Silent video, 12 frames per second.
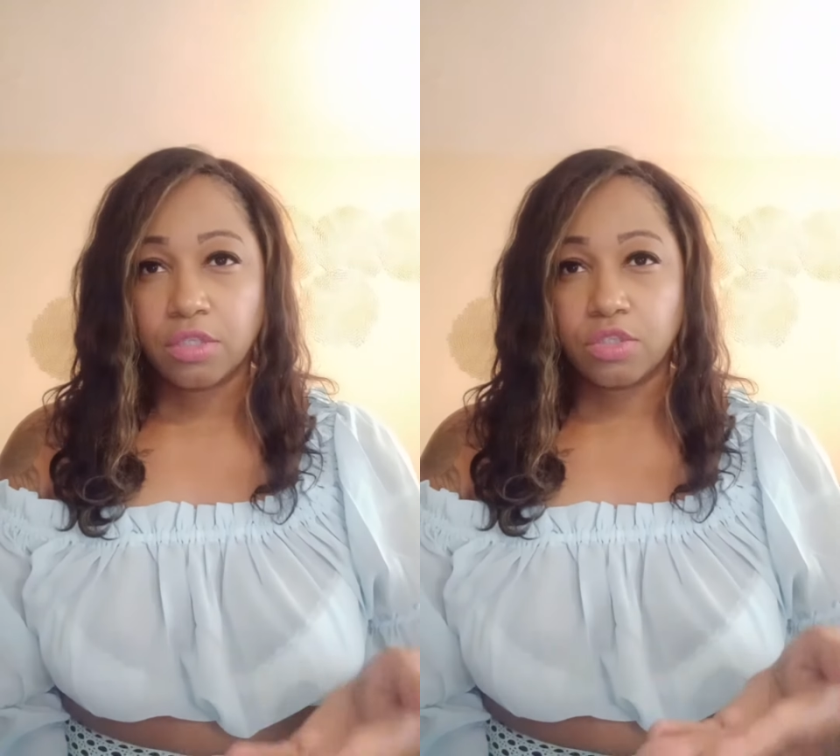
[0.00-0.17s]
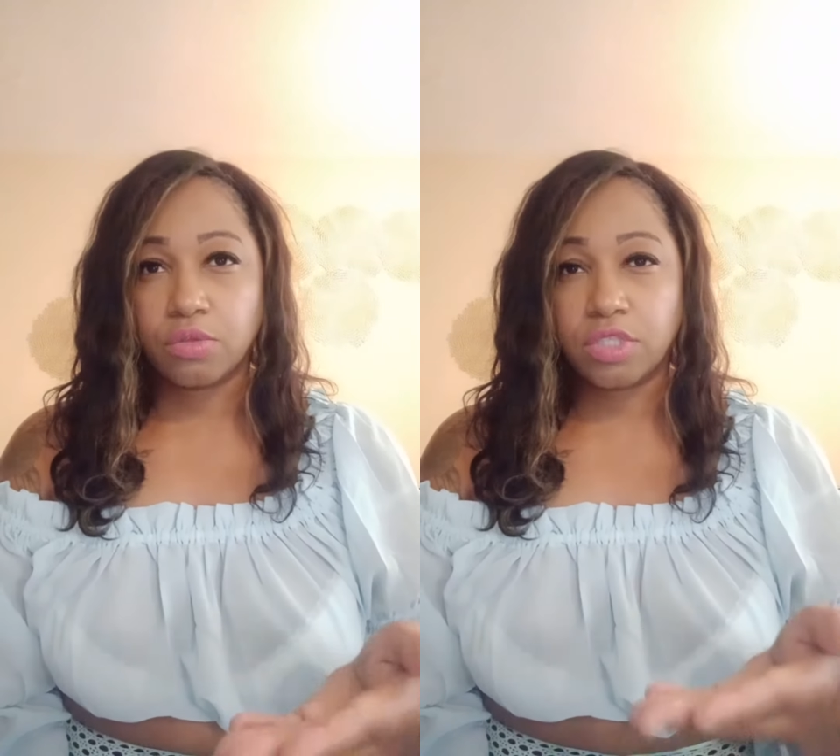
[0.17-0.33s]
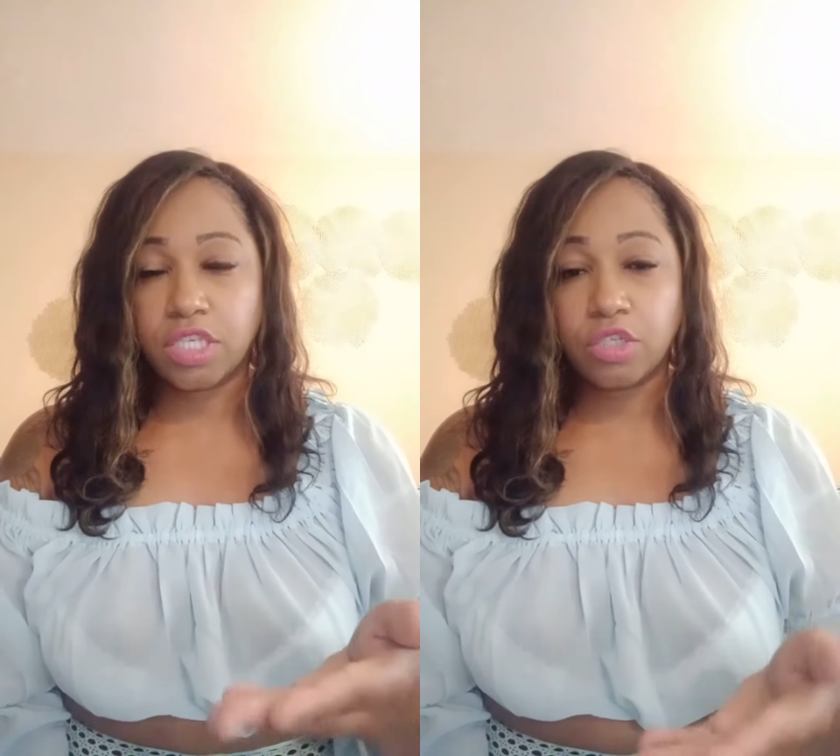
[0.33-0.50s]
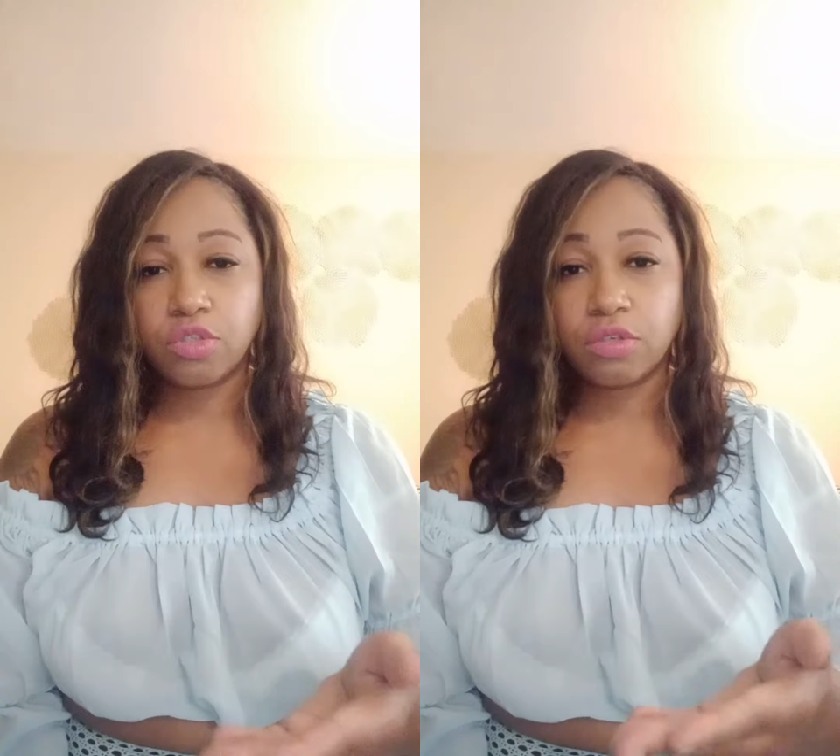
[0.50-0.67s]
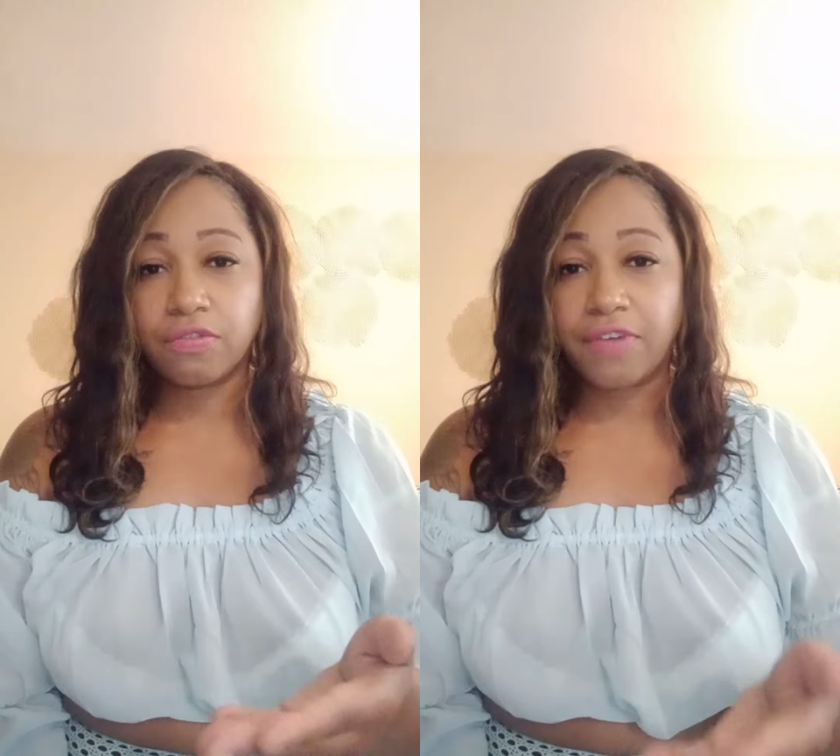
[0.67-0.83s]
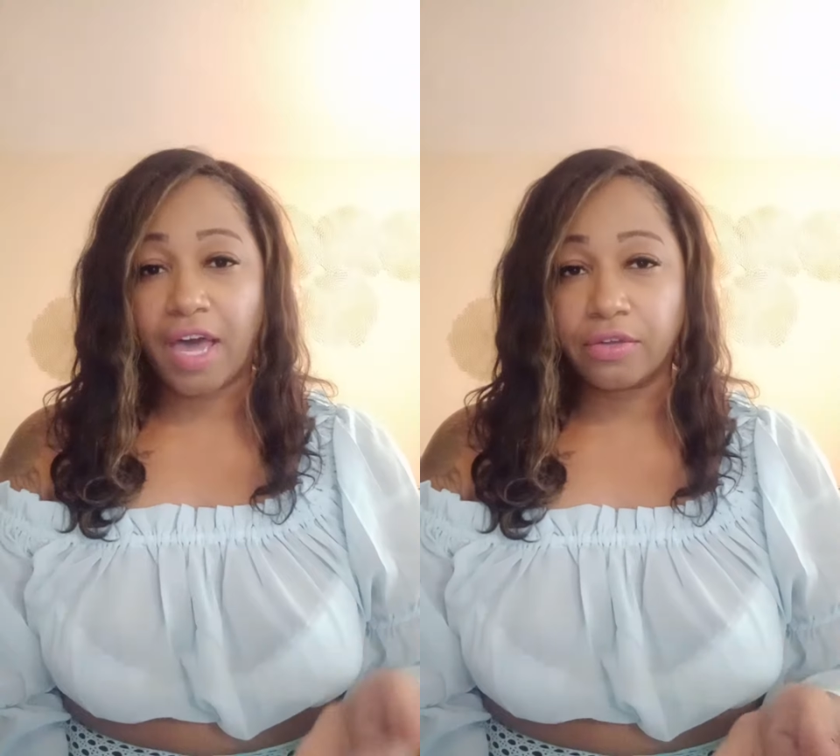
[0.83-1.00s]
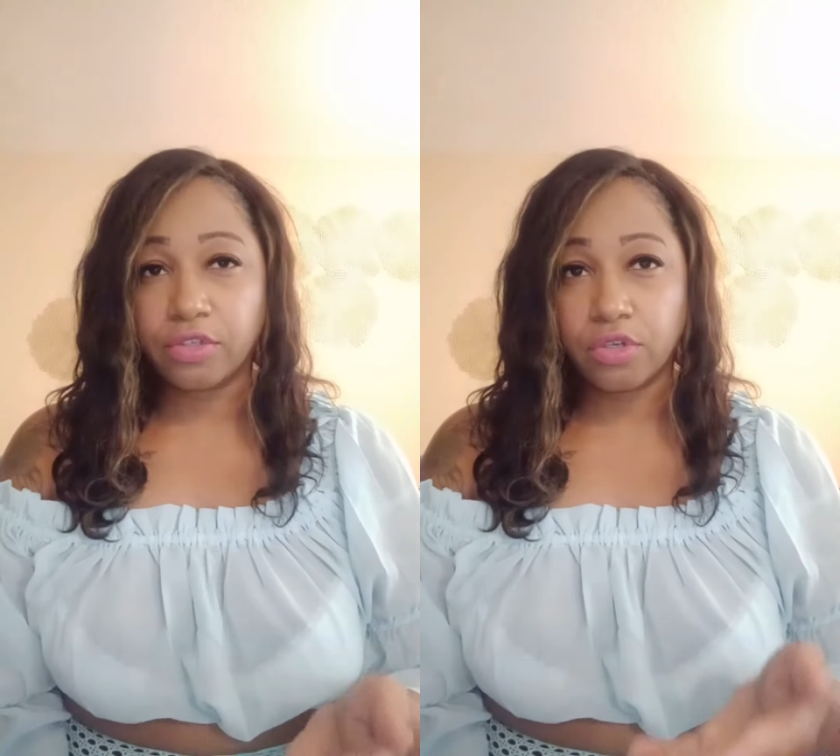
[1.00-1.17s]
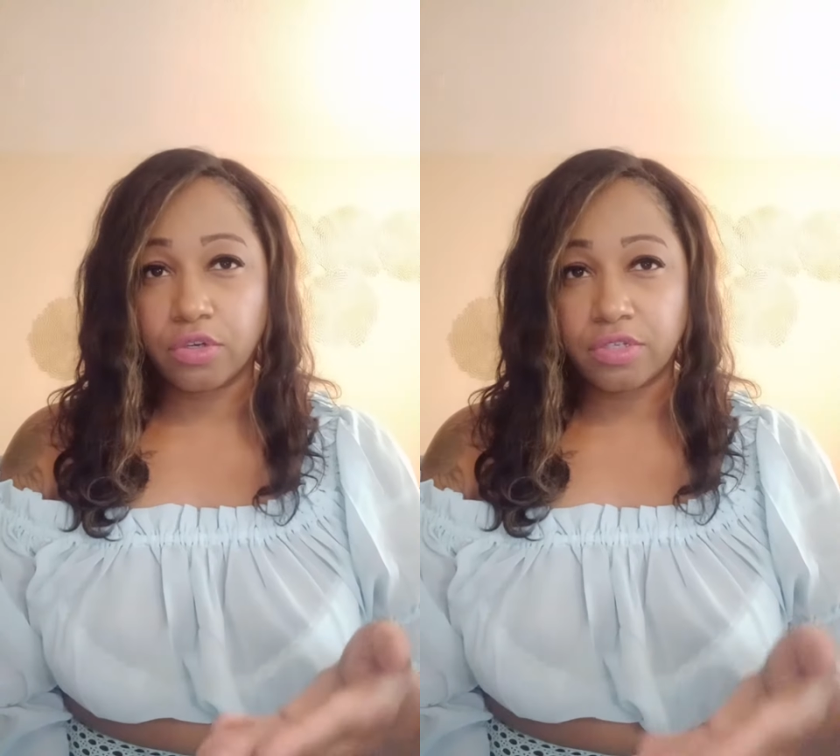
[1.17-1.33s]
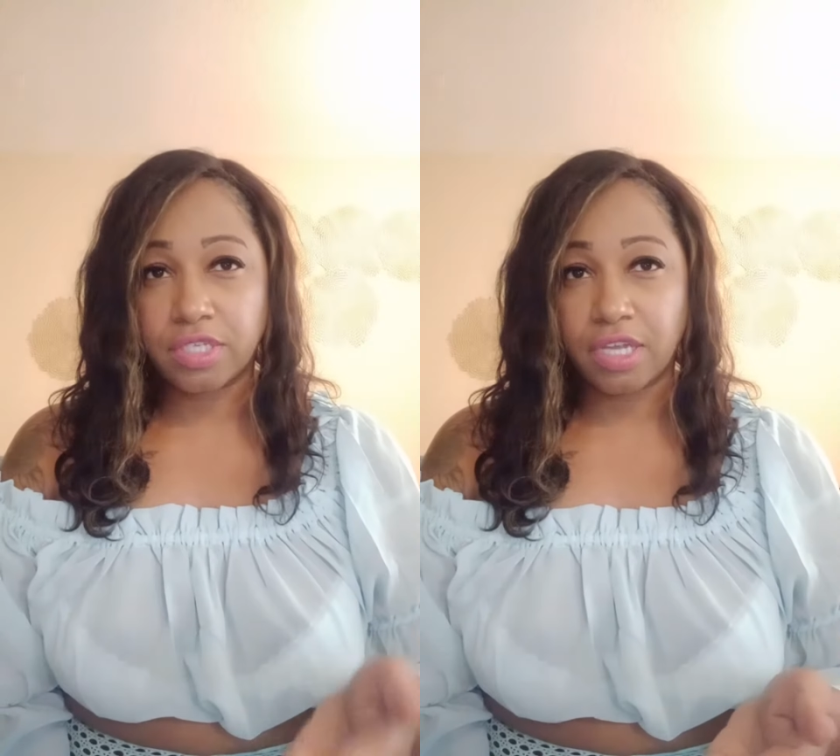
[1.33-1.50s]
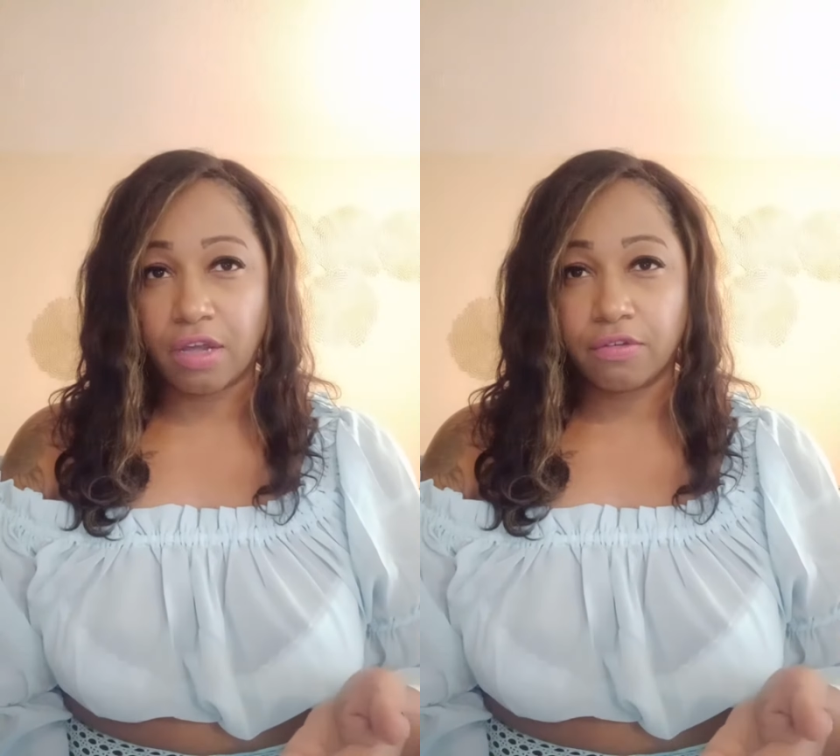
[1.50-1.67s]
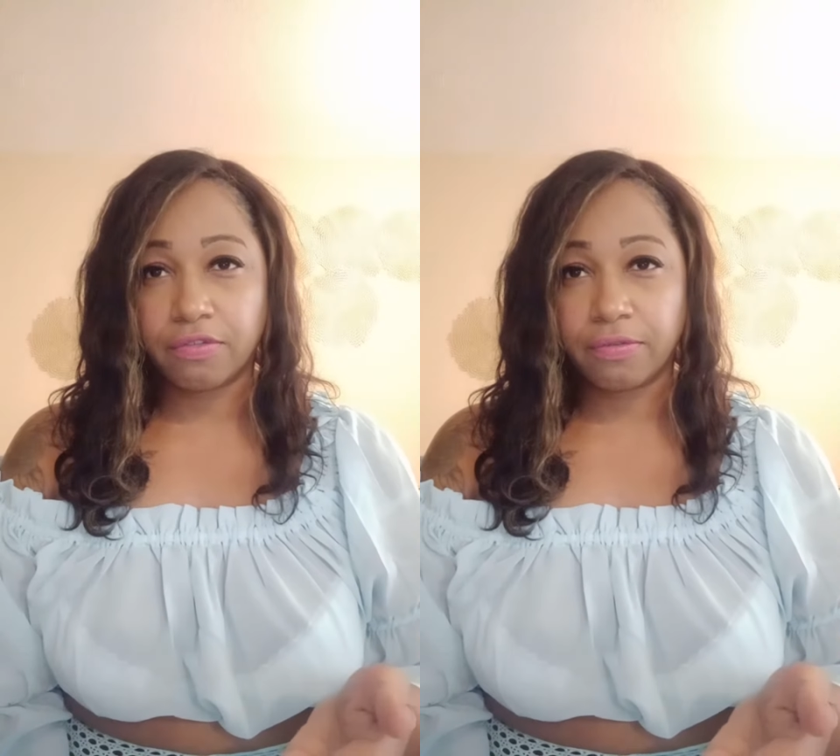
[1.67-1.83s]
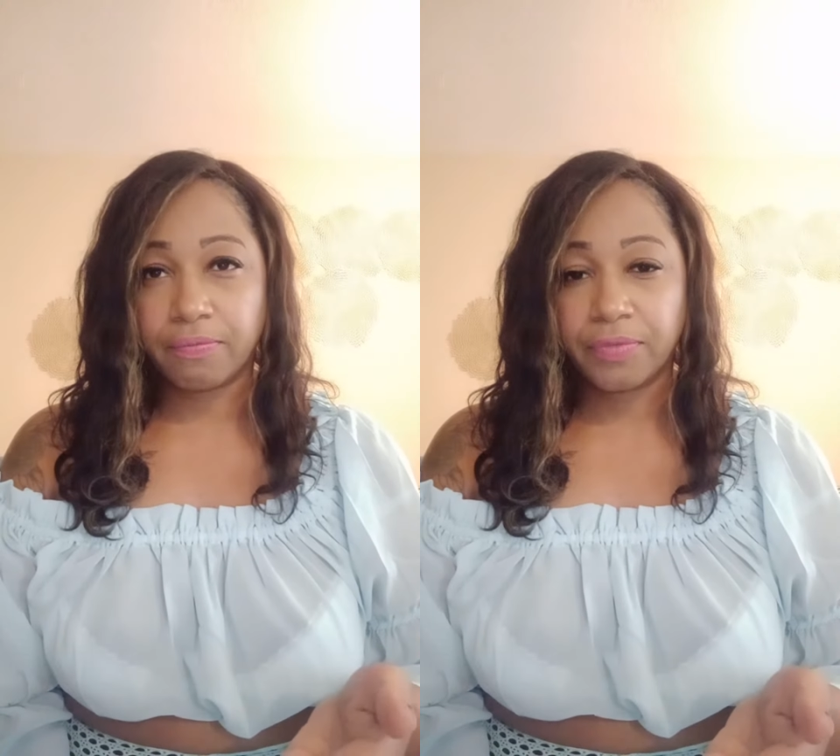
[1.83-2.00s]
to teach you to value
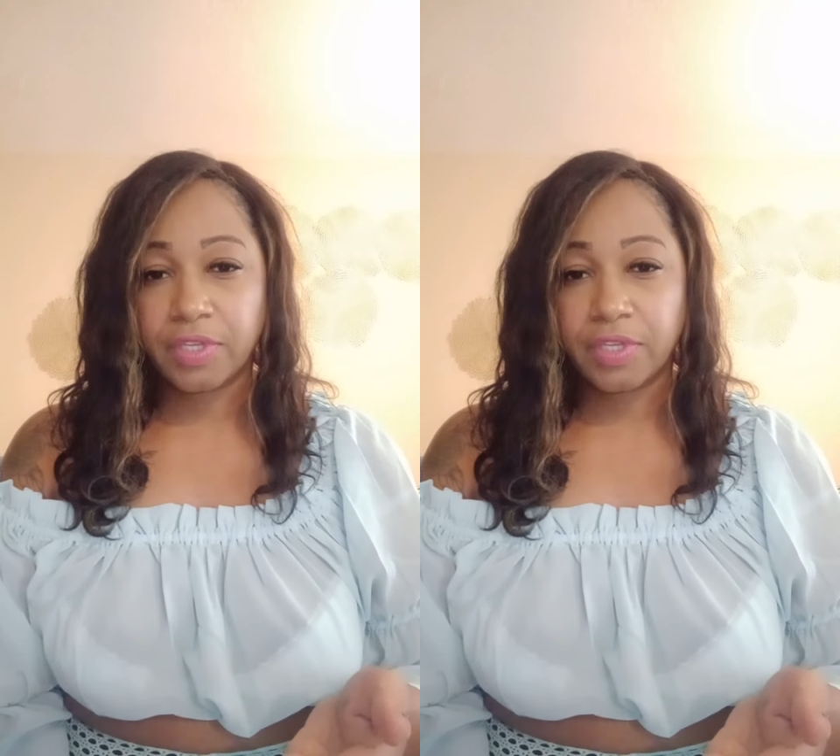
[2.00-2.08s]
yourself,